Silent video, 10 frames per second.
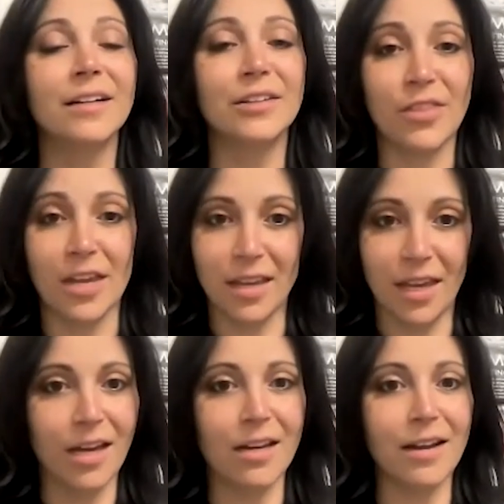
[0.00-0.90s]
they
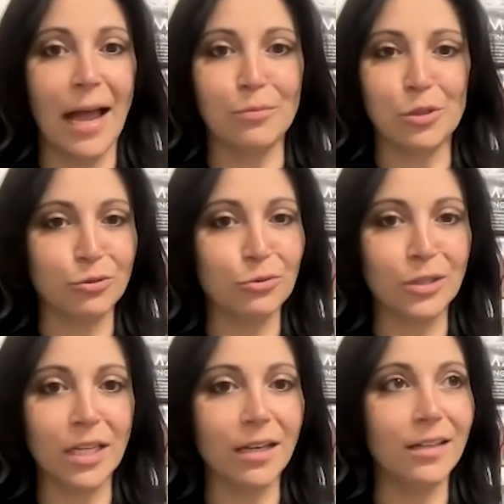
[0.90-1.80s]
can
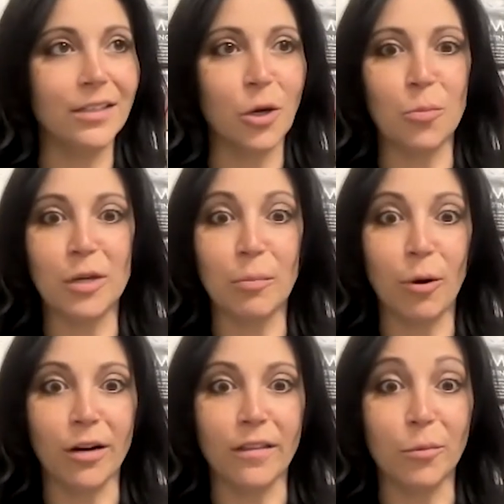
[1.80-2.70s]
absolutely, be a
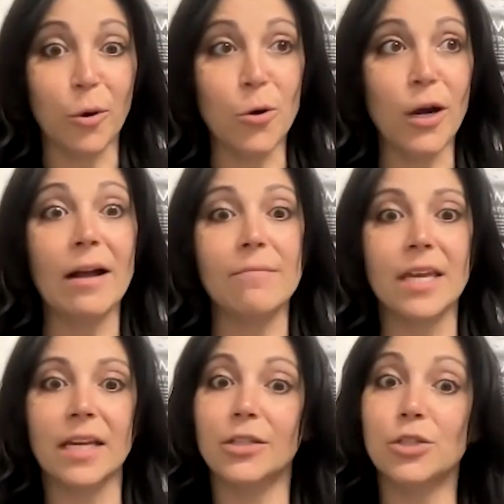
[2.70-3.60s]
part of the program.
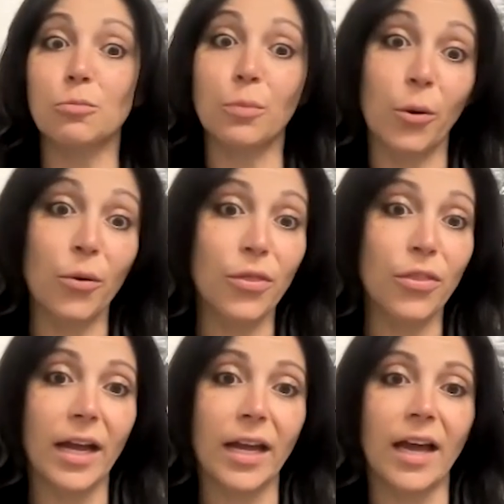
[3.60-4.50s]
They can do both.
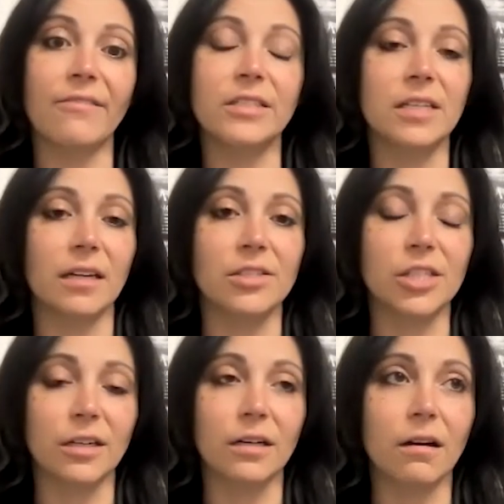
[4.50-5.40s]
I have a
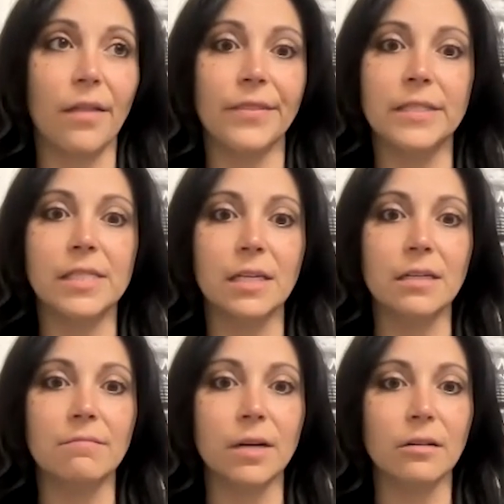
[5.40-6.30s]
dancer on the
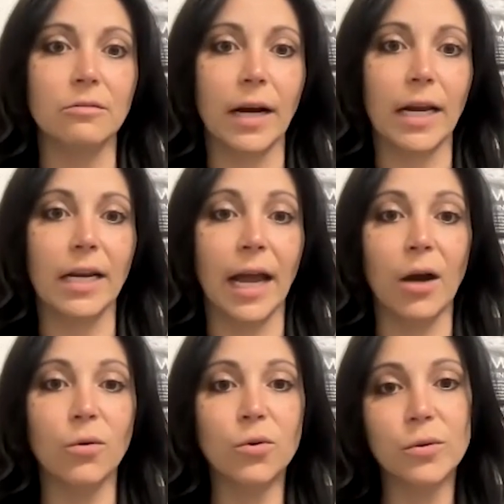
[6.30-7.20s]
team right
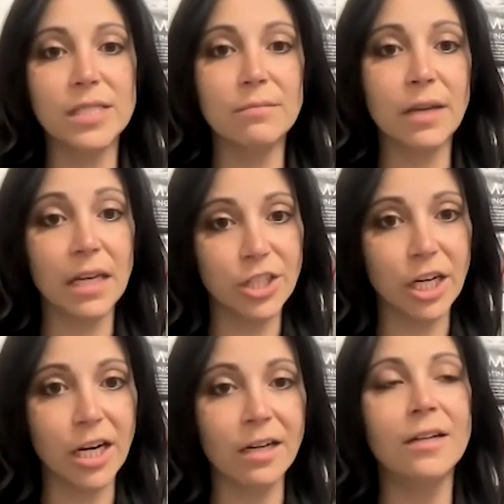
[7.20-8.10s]
now who is a
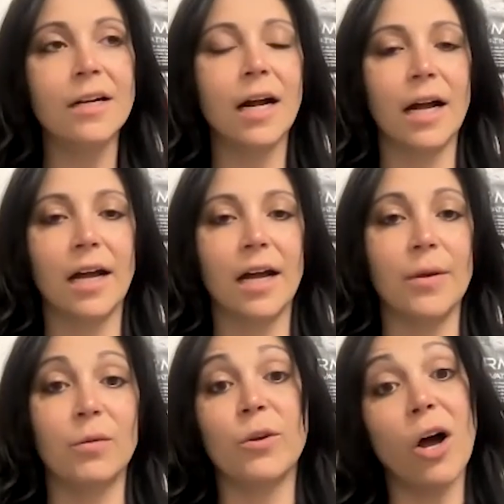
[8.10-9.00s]
major.
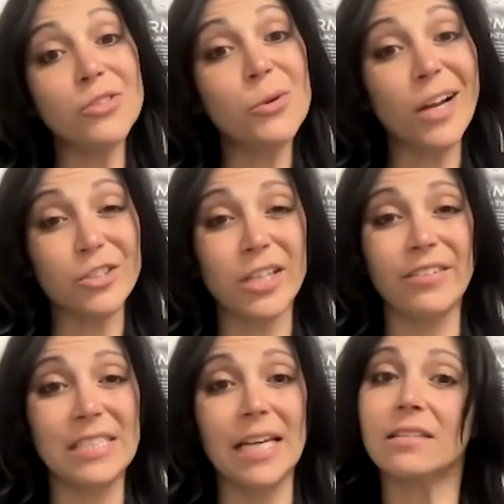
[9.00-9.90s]
And we also actually have
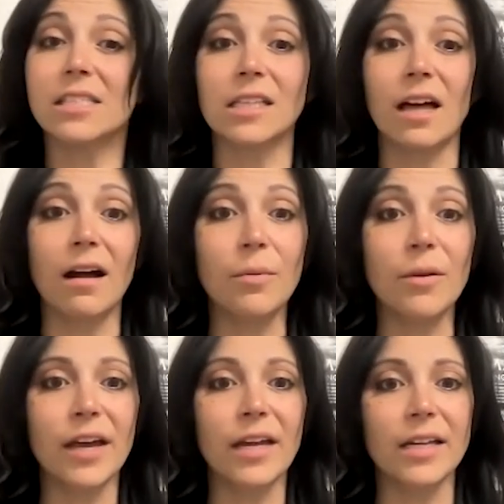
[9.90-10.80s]
a dance club
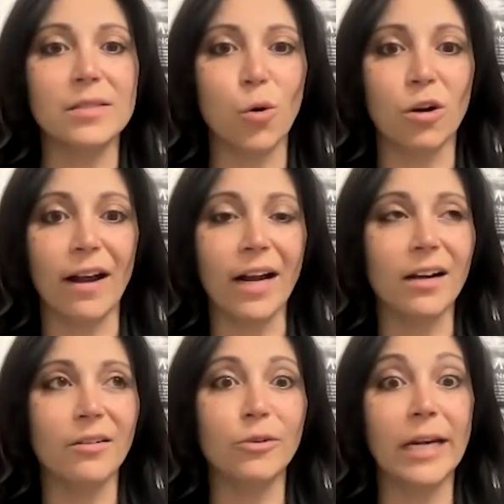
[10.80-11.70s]
that is more
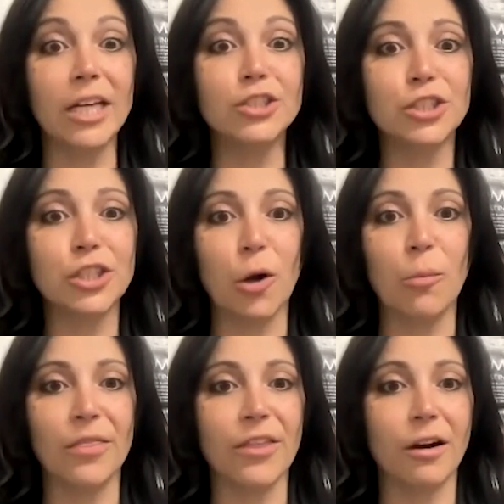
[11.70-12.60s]
recreational,
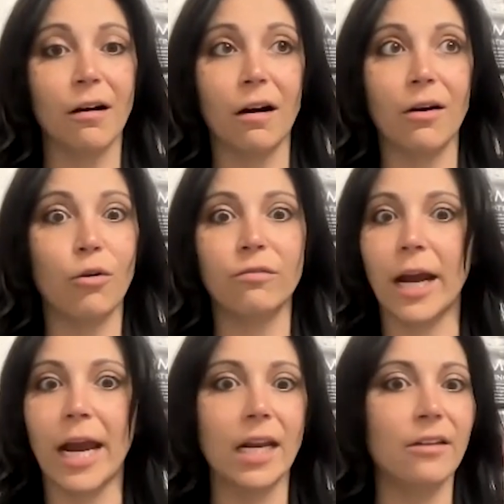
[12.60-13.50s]
but there are
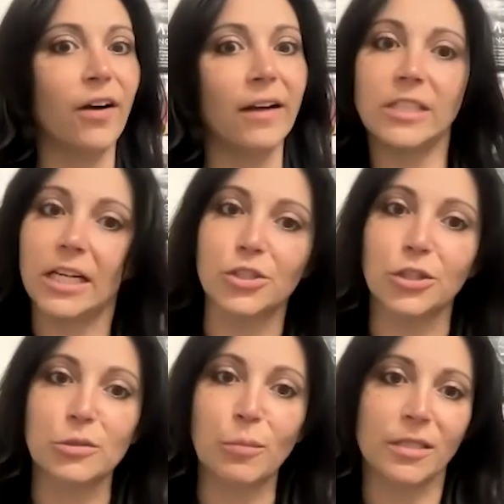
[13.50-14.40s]
over 85
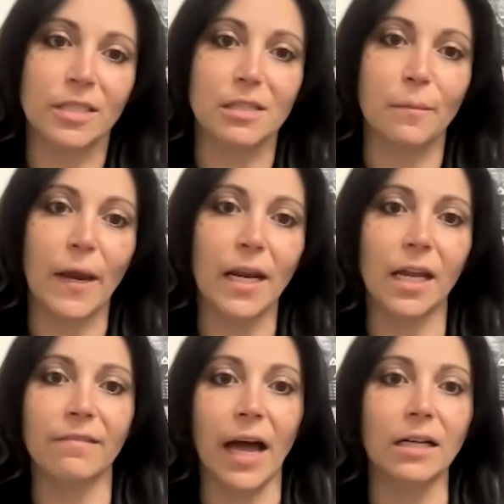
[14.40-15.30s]
dancers
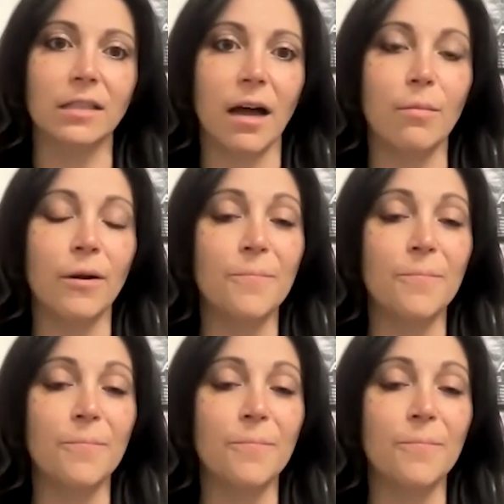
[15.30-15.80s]
participating in that club.